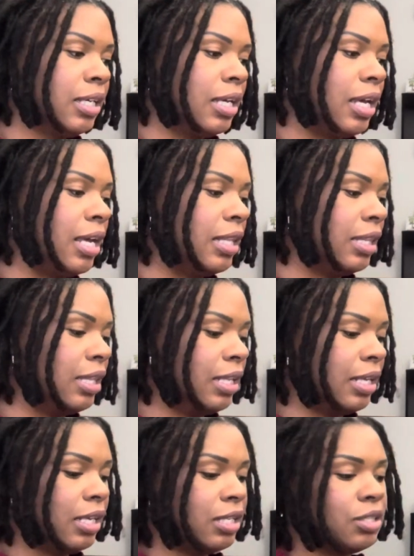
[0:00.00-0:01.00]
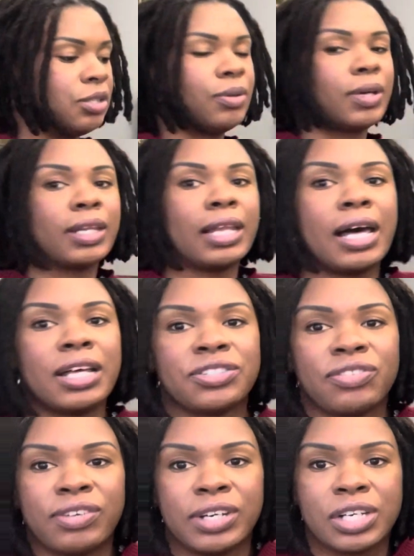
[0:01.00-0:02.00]
and then do a gloss
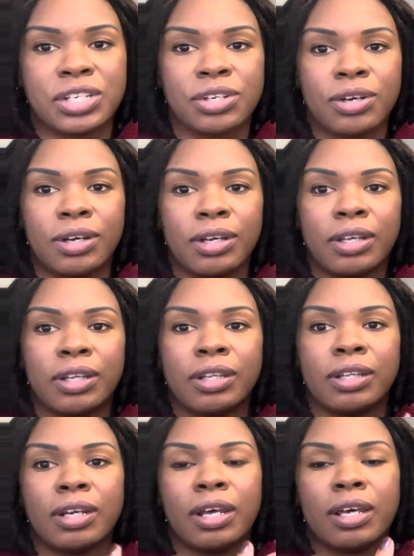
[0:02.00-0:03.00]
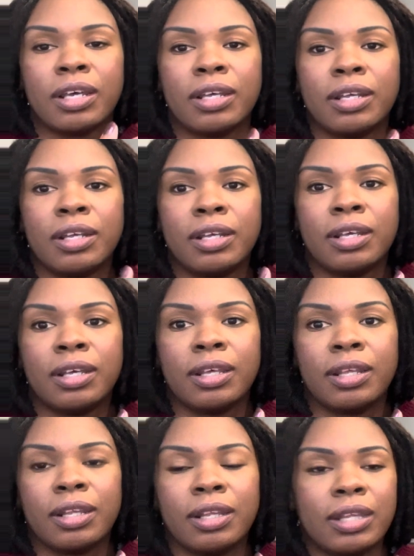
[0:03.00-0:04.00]
finish on
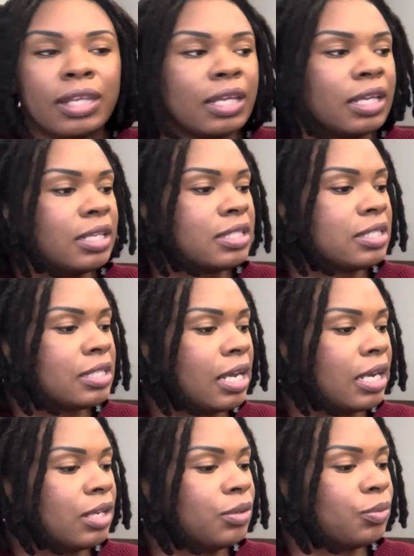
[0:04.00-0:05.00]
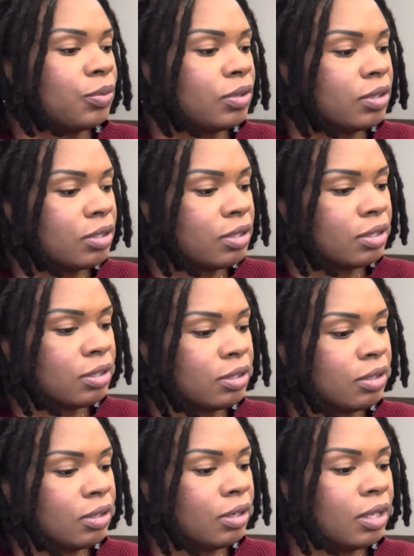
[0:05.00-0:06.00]
the stained wood.
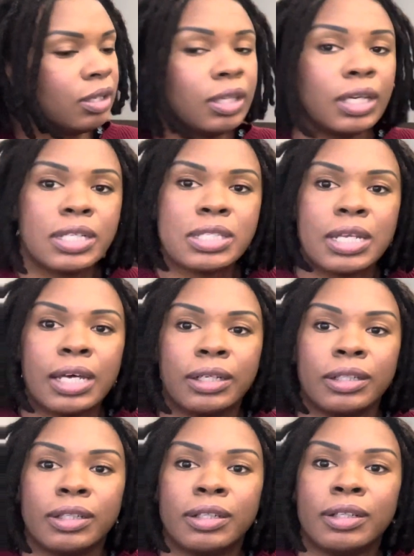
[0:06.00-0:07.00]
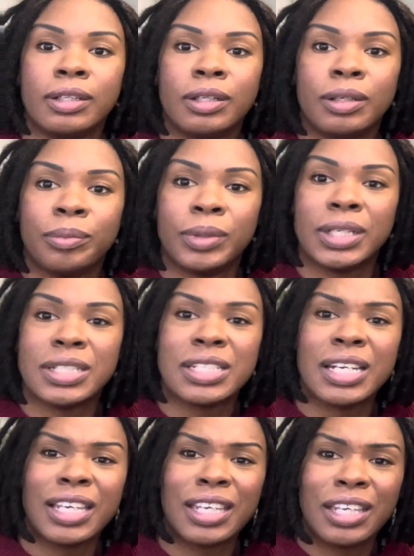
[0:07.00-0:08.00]
And then it's done. But isn't
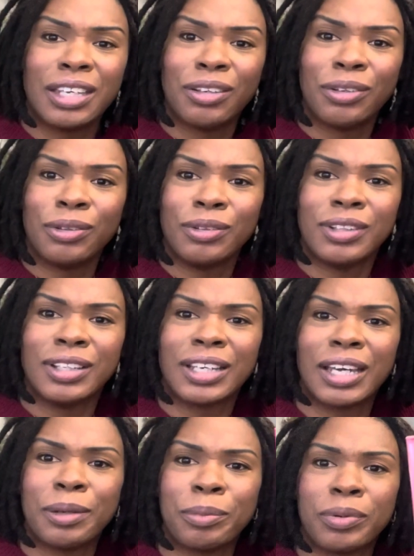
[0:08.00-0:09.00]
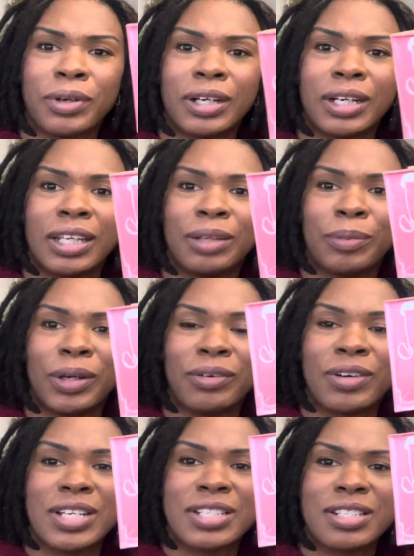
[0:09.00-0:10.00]
it cute? Look how pretty my
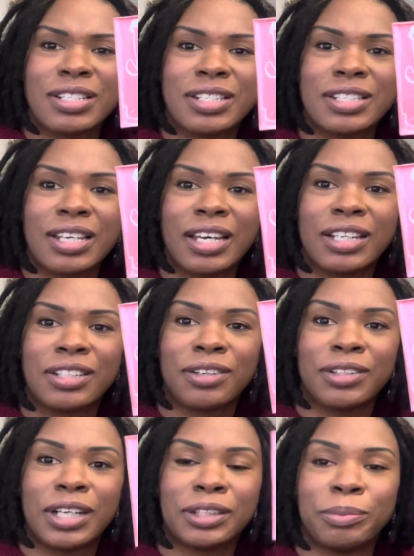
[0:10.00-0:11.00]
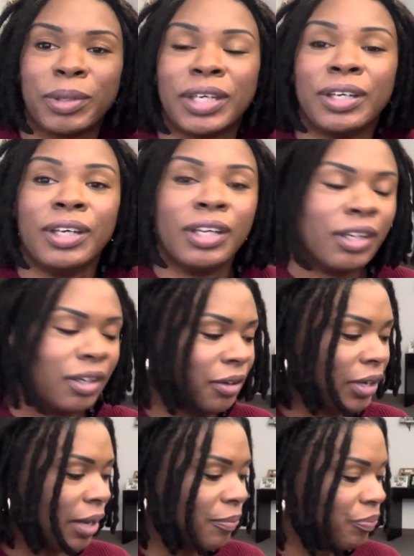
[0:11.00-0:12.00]
resin design turned out to be.
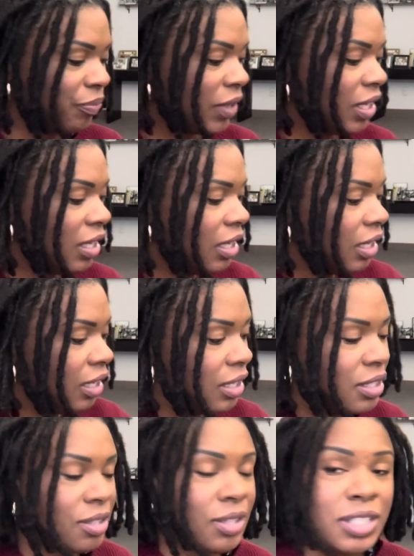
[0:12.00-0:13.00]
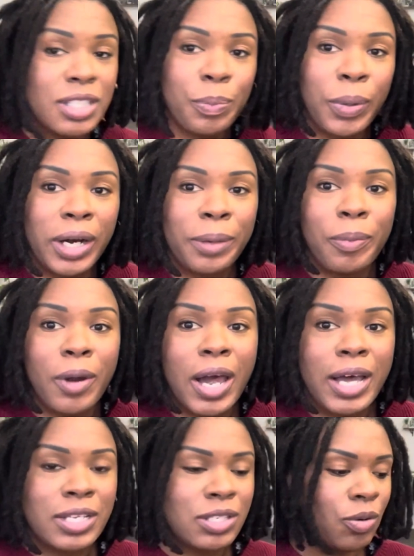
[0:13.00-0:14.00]
Okay, so this is a prayer
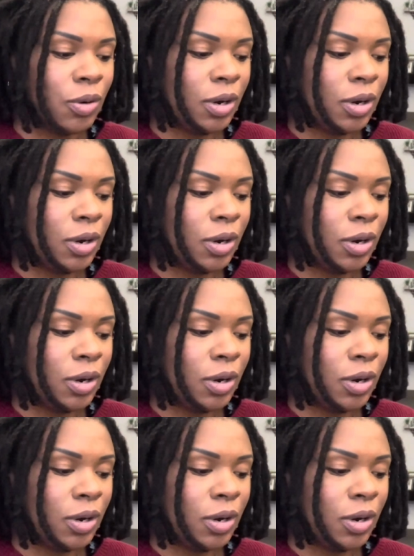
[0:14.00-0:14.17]
box, or